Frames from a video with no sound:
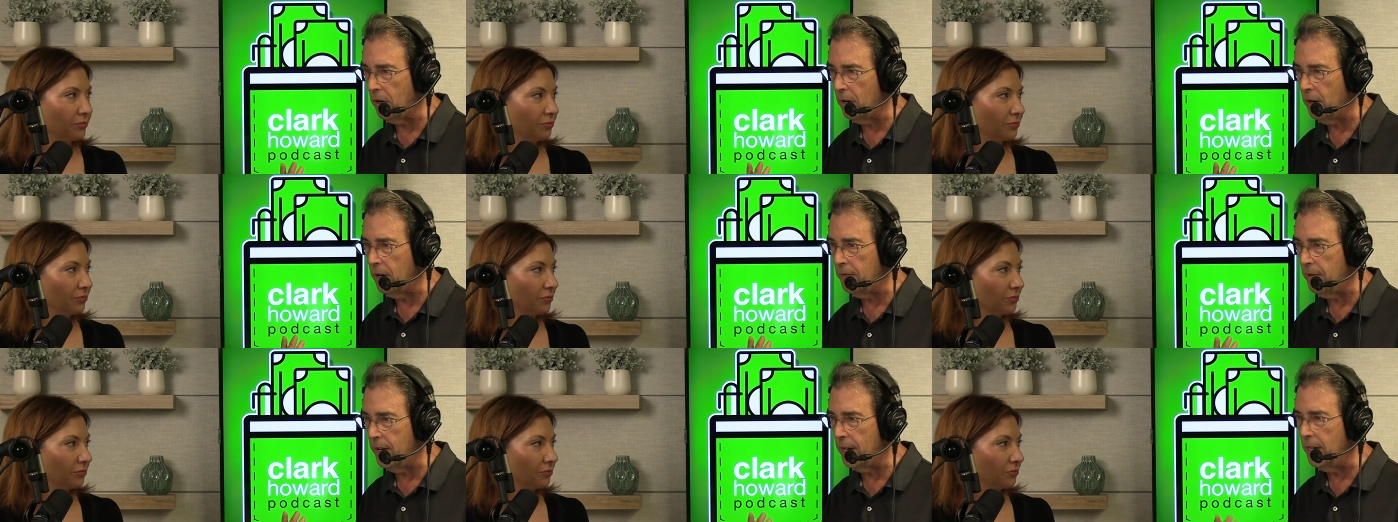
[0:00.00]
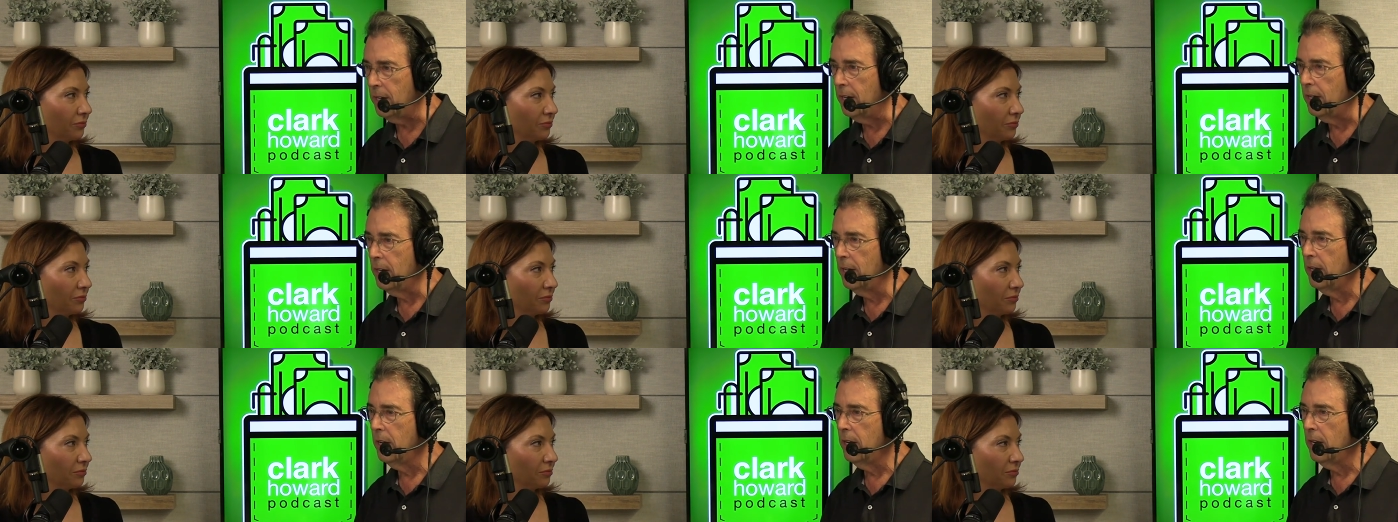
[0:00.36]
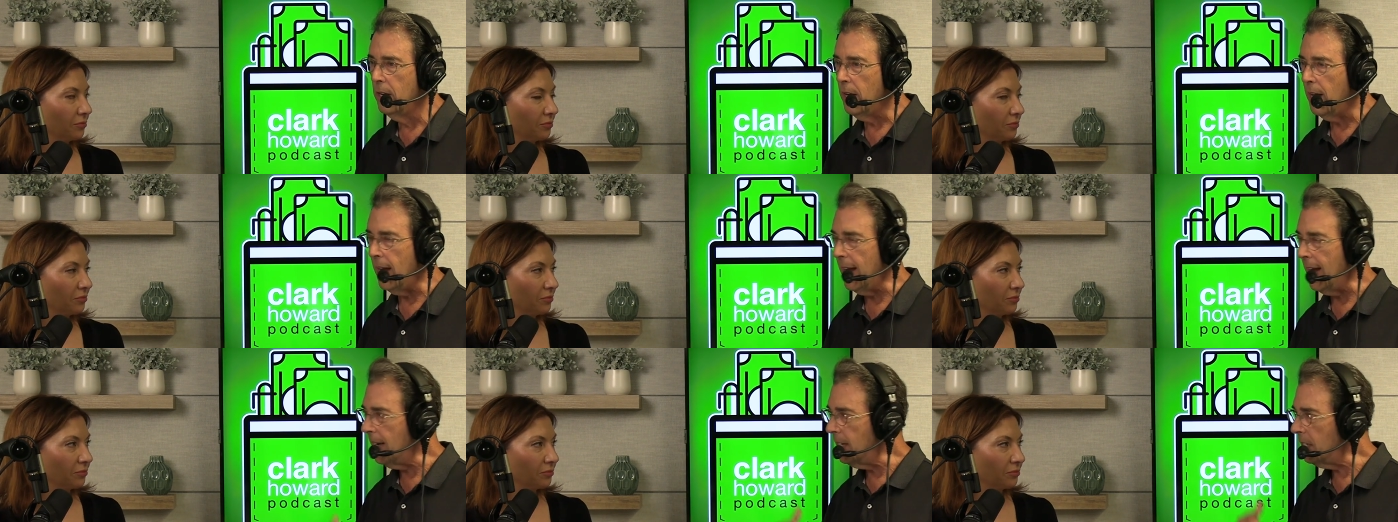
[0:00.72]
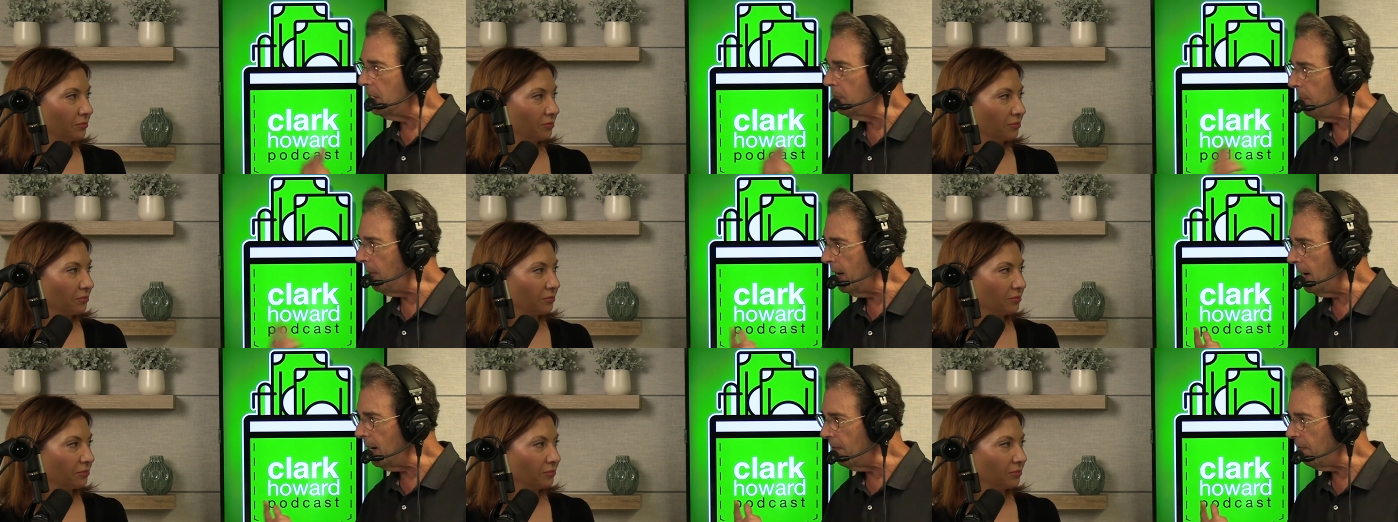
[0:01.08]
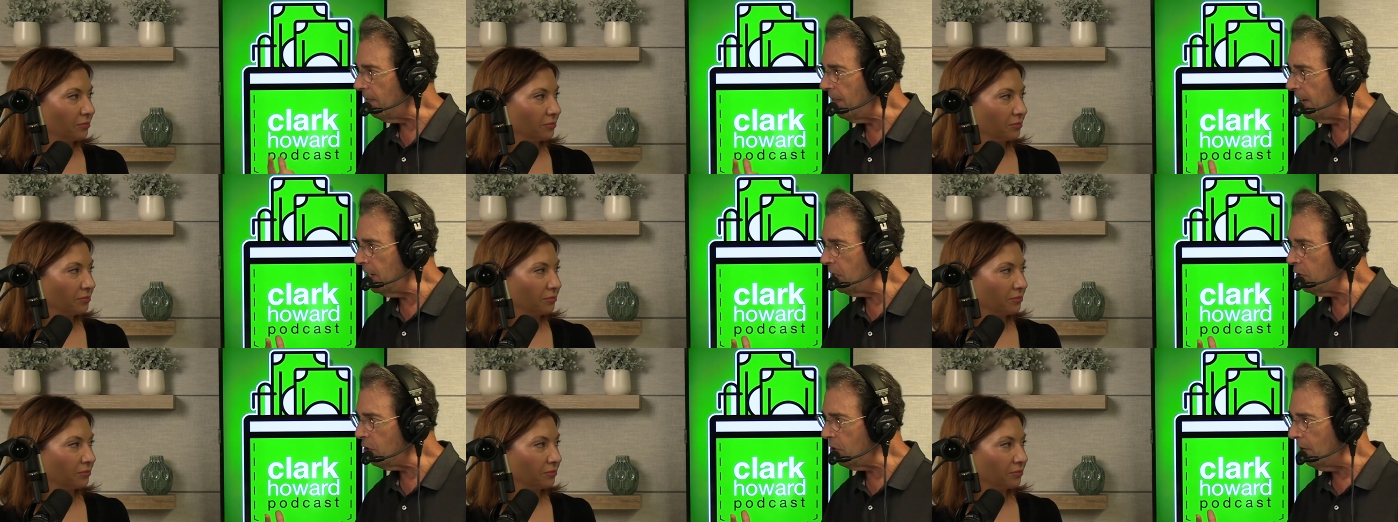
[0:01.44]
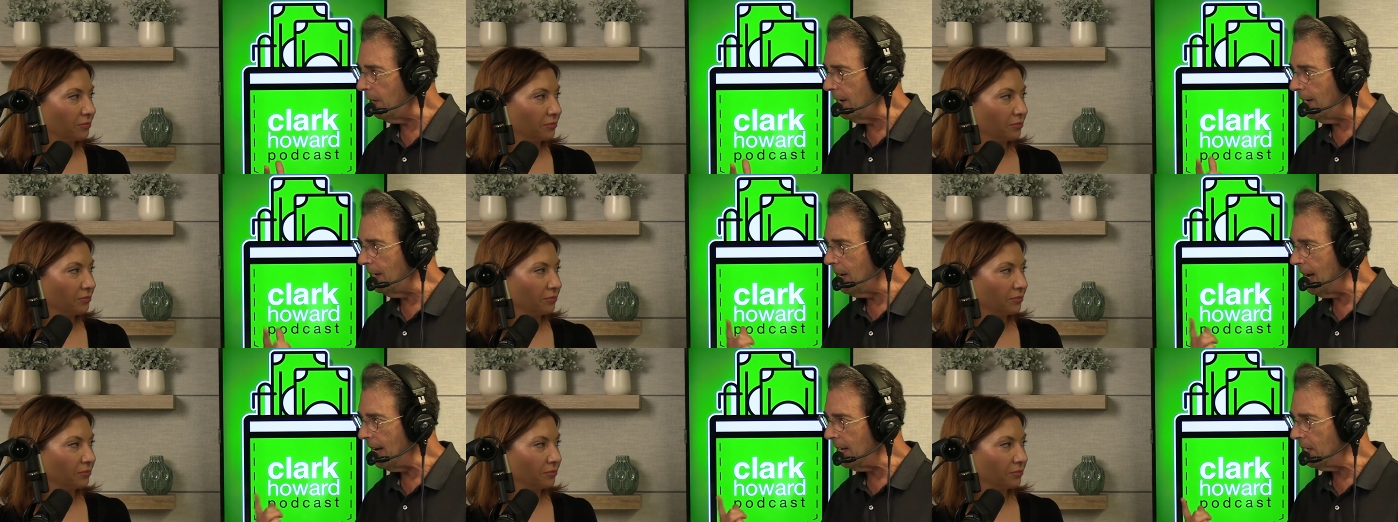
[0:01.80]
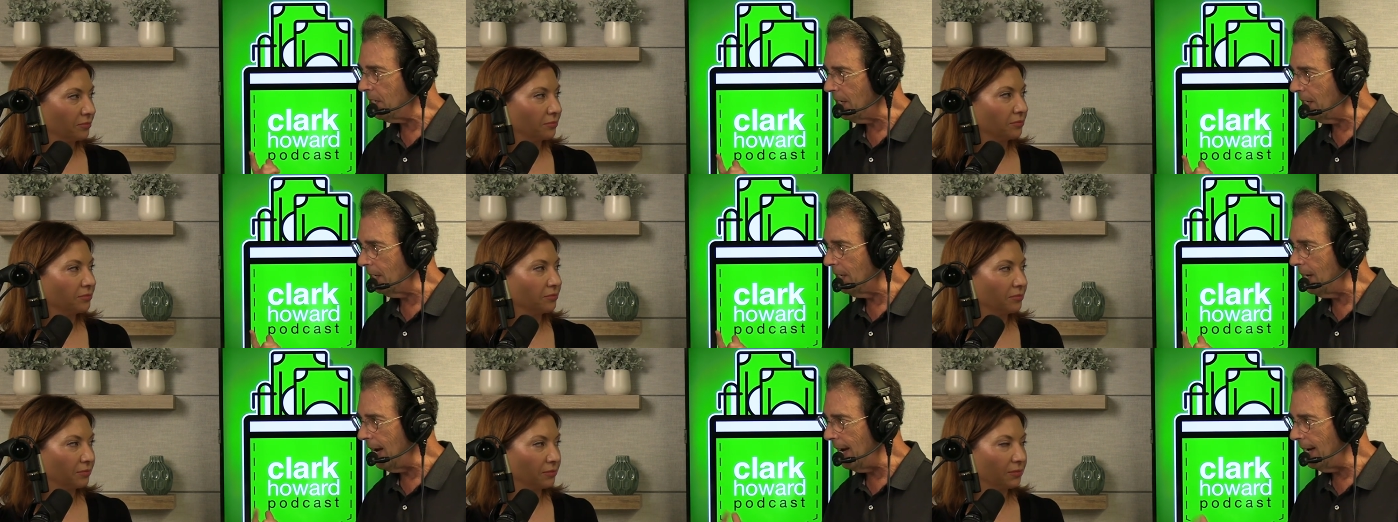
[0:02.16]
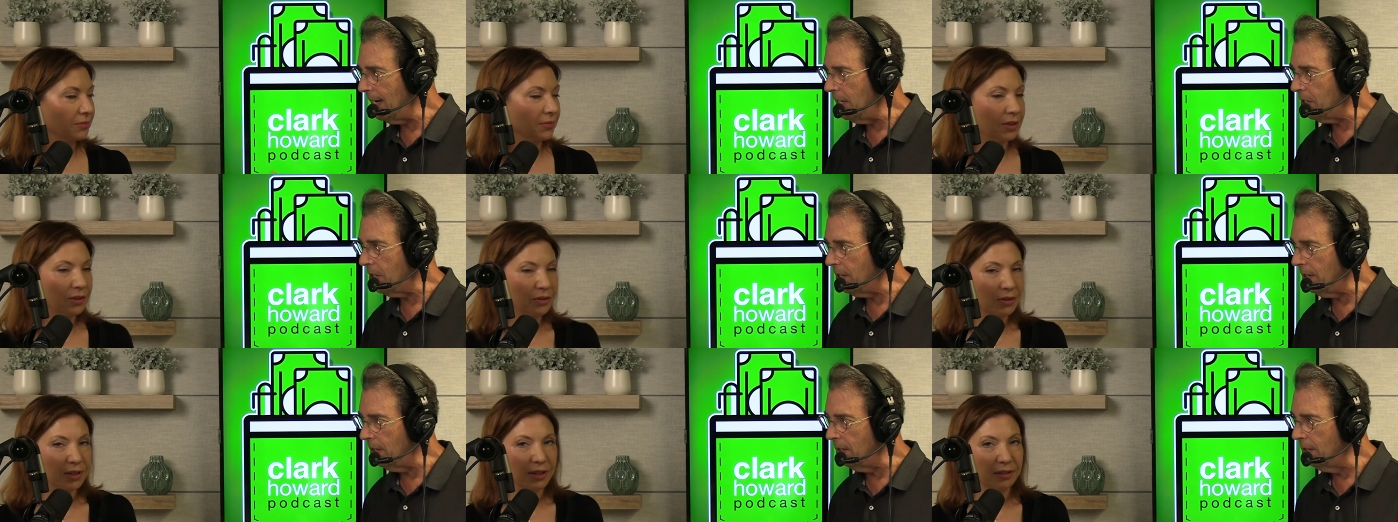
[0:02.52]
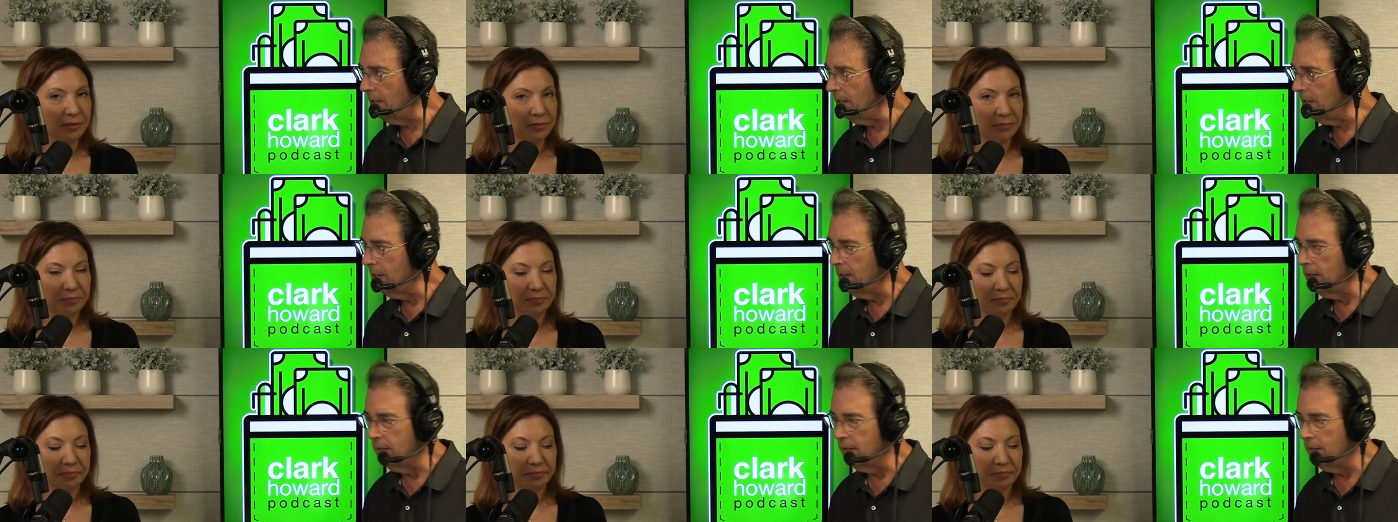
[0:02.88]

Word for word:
Speaker 1: heard of it as beneficiary designation. Okay.